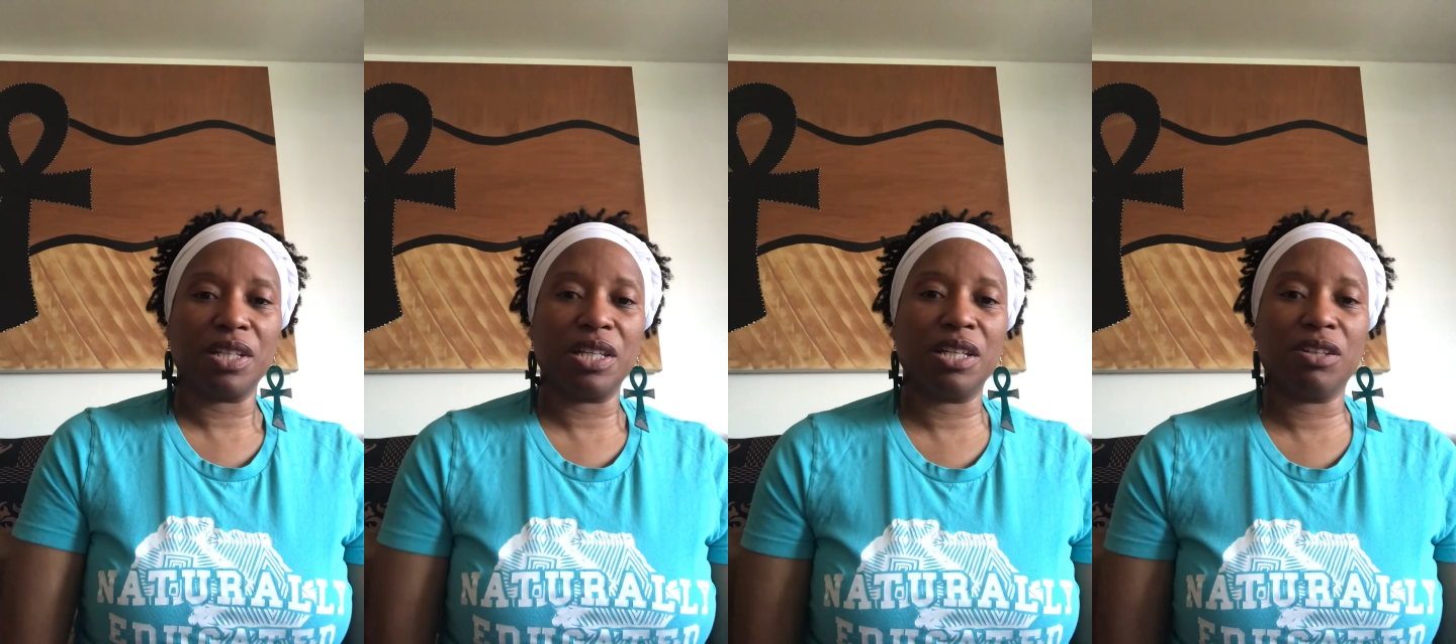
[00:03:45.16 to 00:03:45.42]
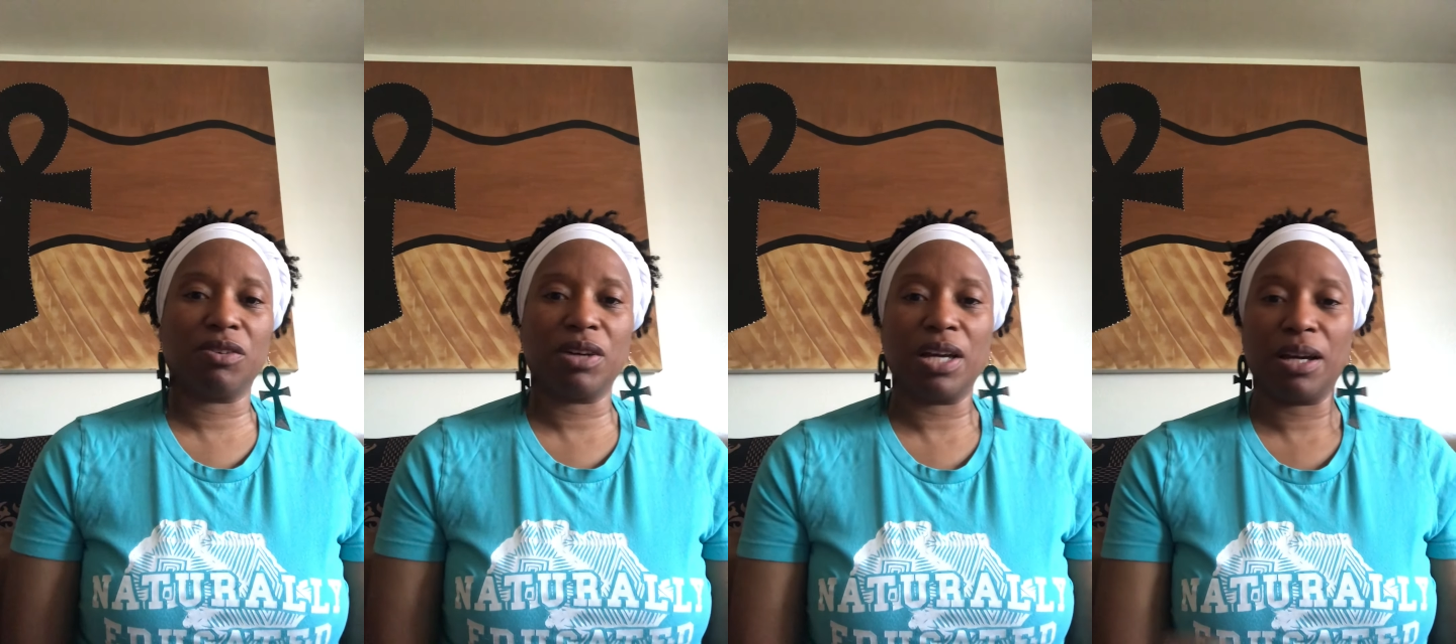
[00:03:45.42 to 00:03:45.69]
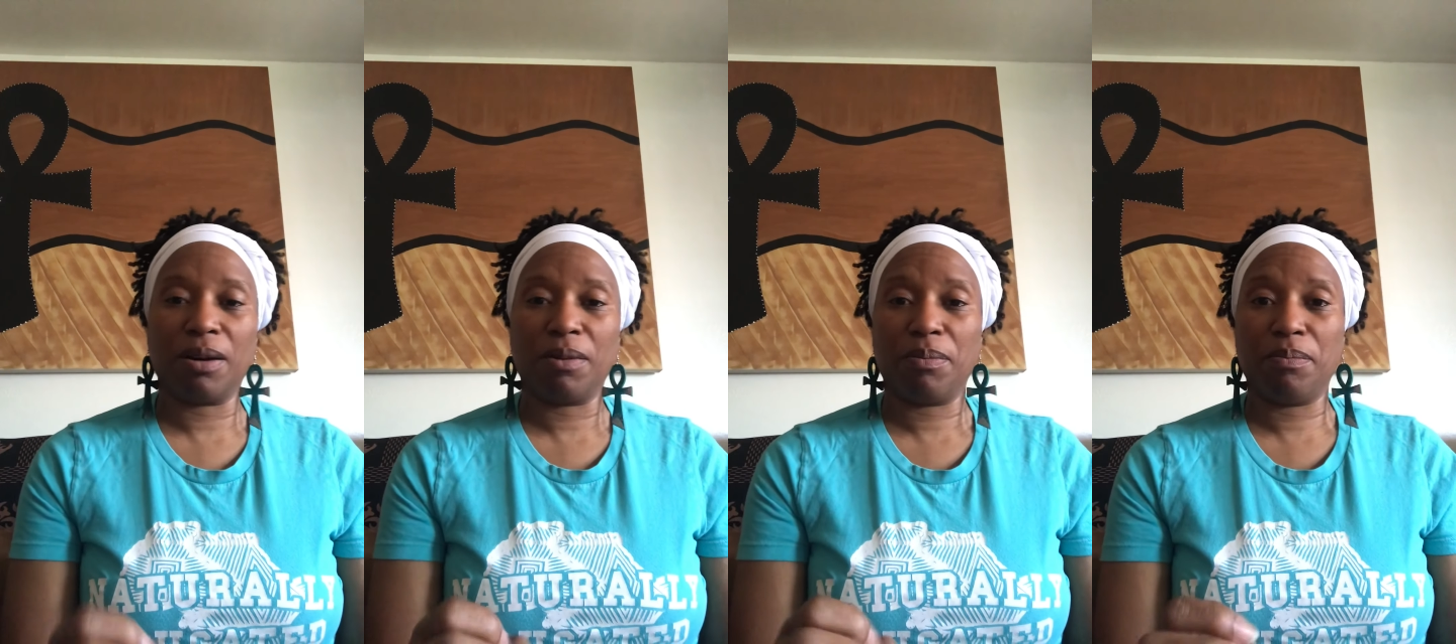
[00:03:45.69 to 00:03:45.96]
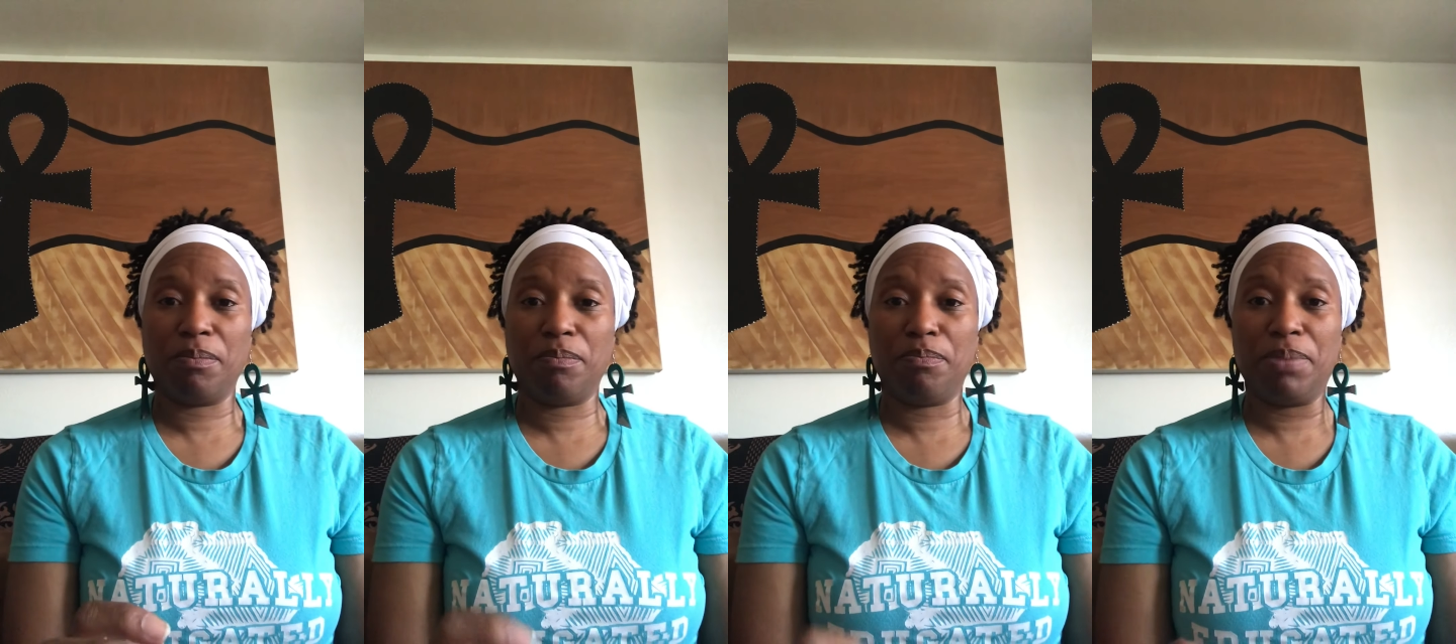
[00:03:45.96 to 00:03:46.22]
it'll help
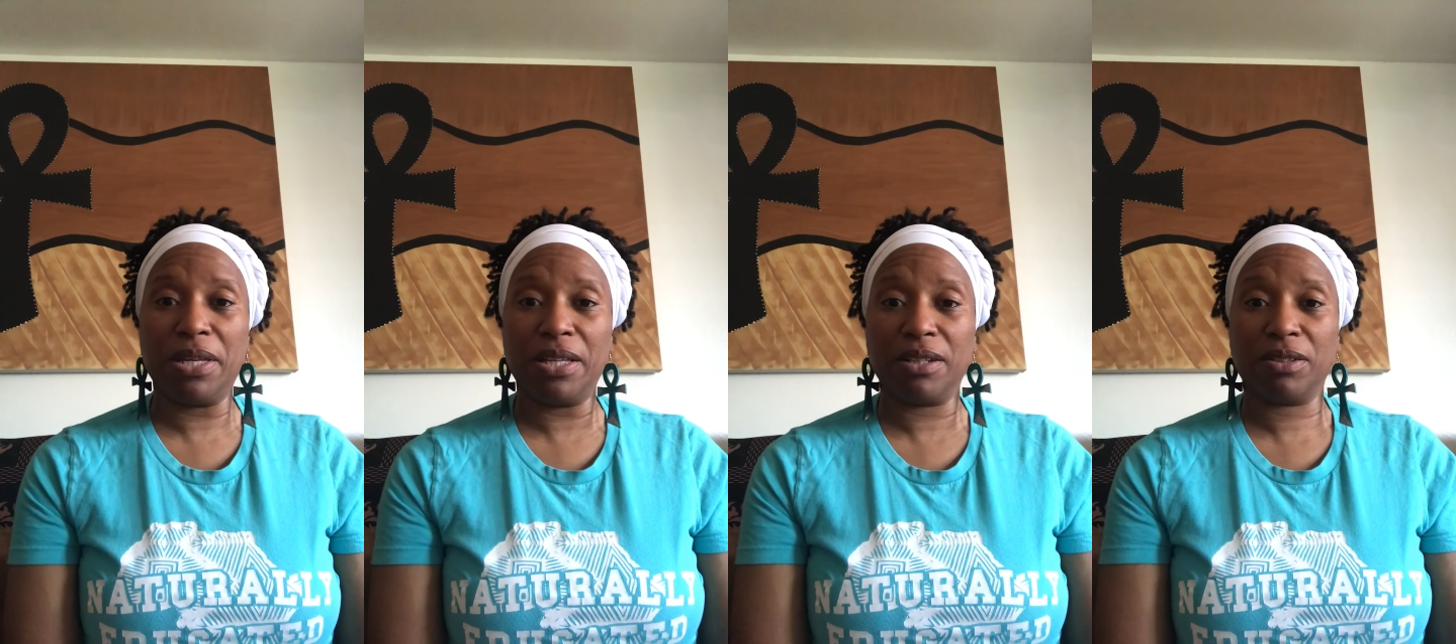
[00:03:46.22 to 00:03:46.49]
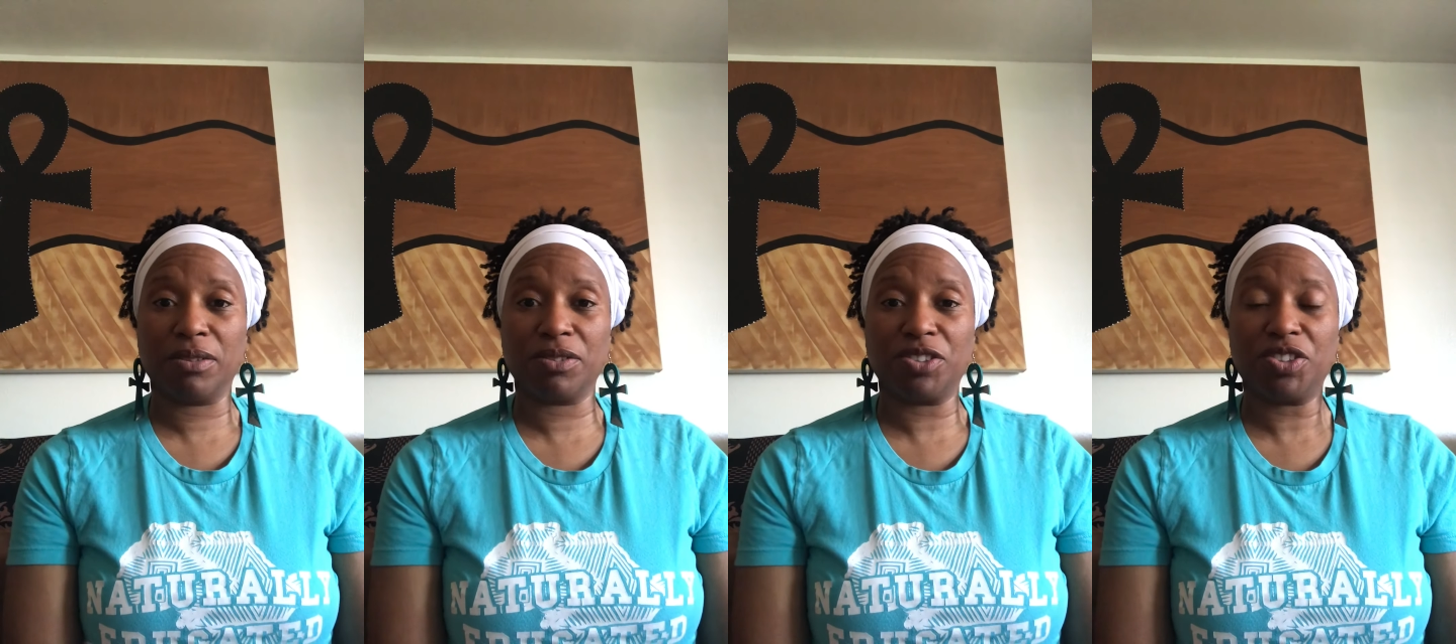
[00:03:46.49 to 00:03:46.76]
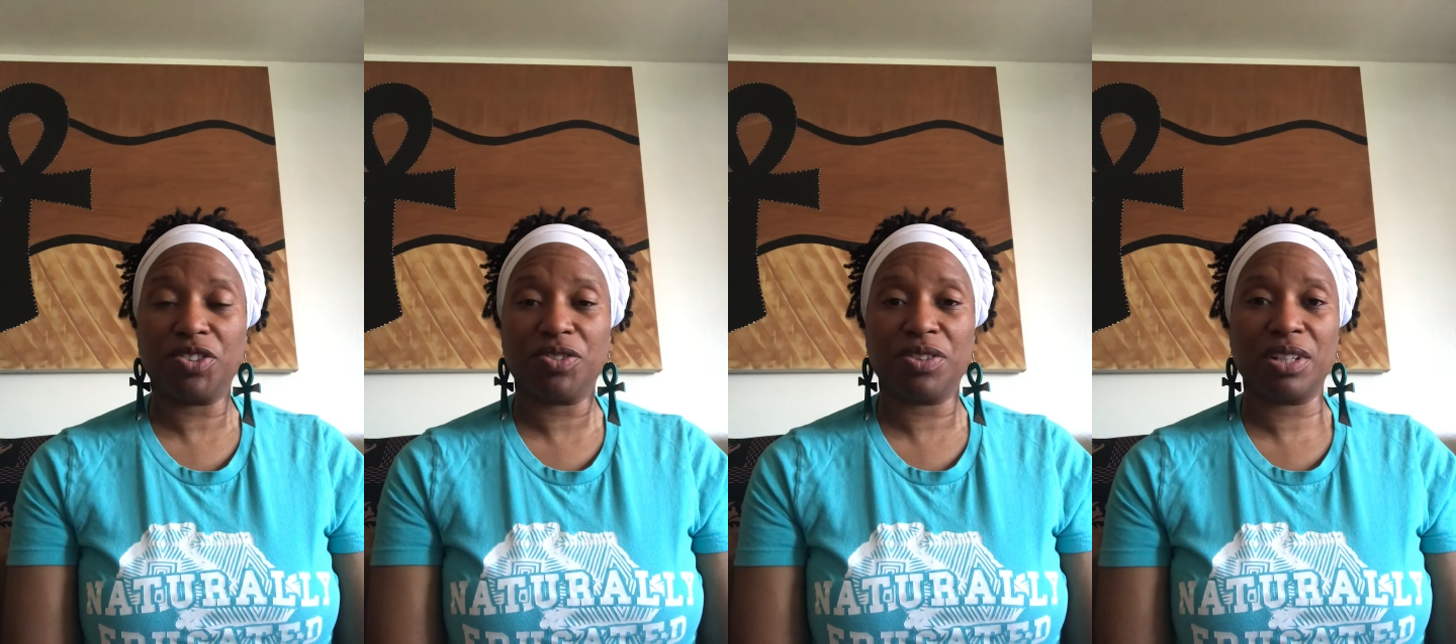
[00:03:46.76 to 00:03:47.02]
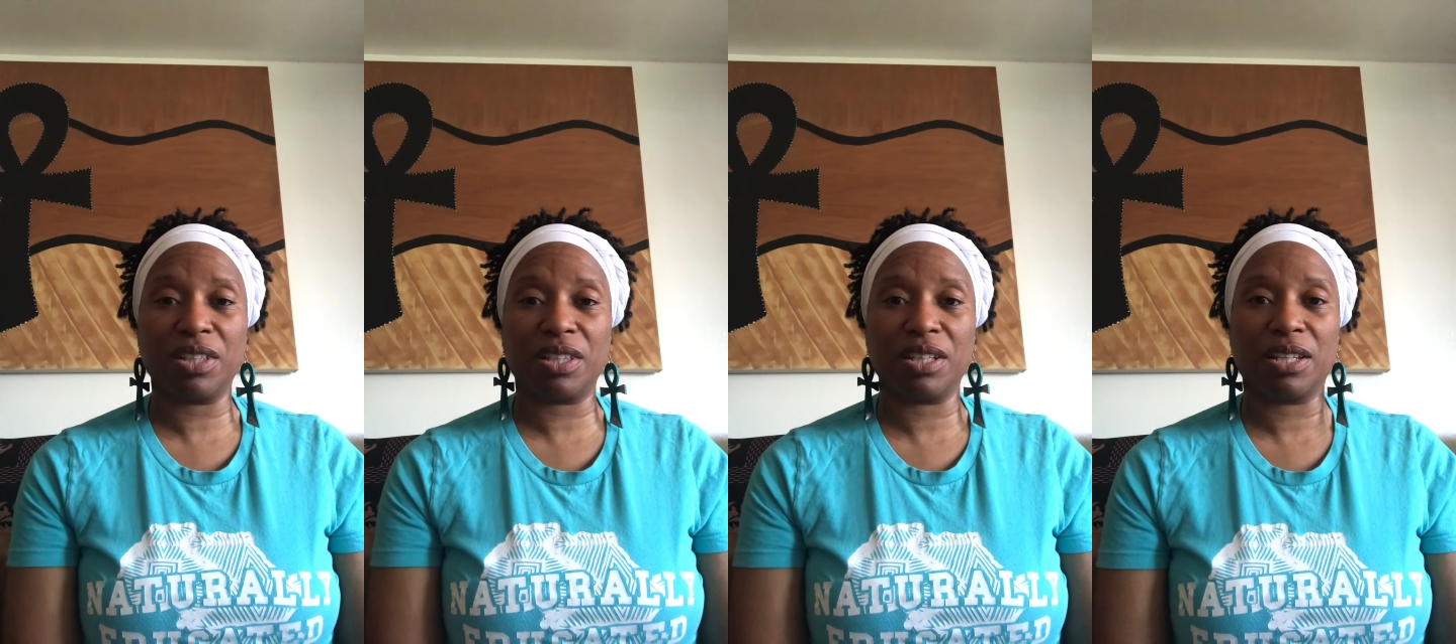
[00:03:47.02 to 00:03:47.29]
build
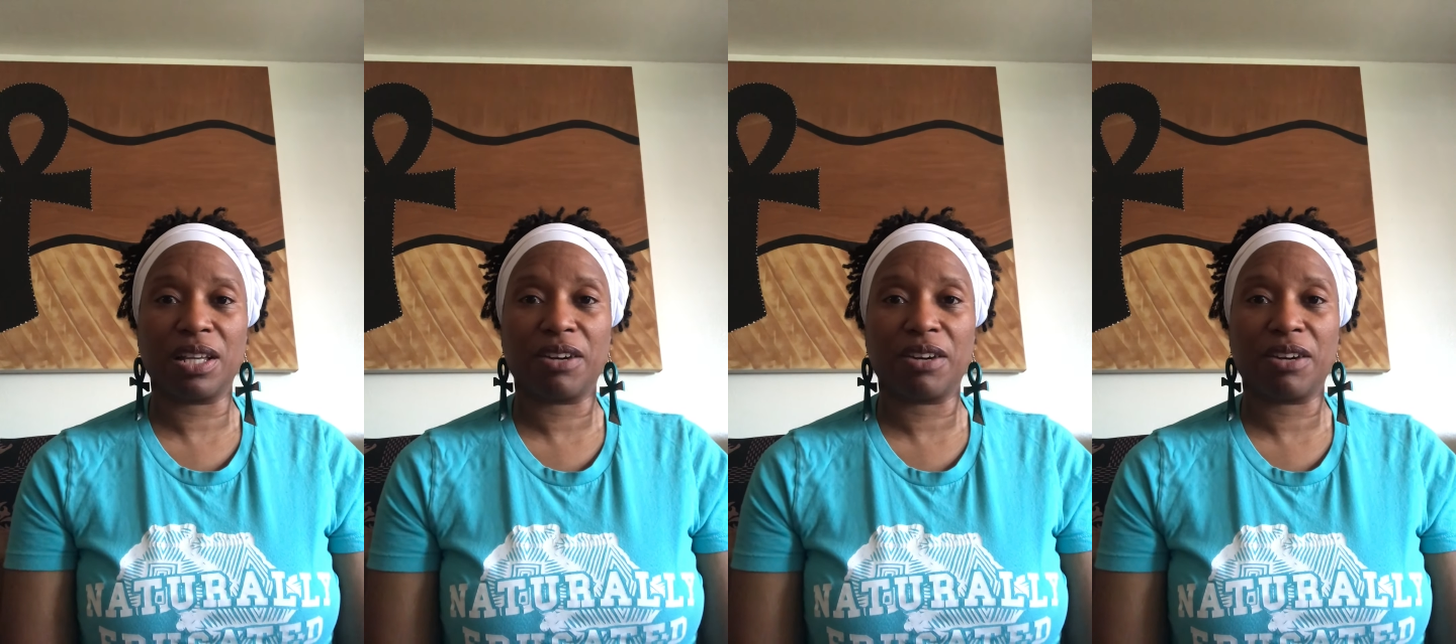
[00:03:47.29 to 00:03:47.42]
strength in